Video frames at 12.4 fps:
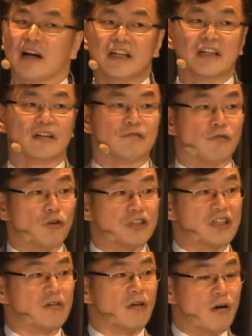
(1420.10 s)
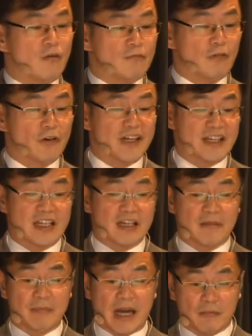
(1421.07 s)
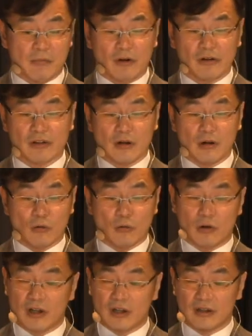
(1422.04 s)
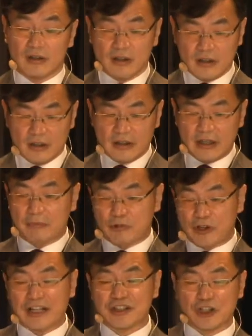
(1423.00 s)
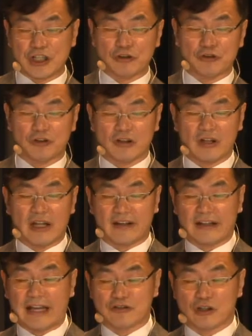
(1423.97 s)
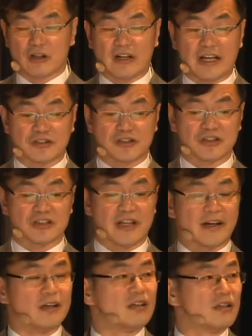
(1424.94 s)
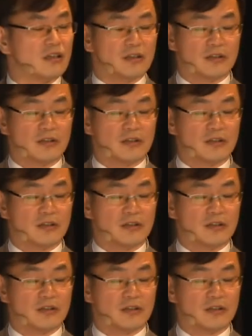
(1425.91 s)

by either 40, 40 gig backbone or uh, branched into the like 10 gig connections there.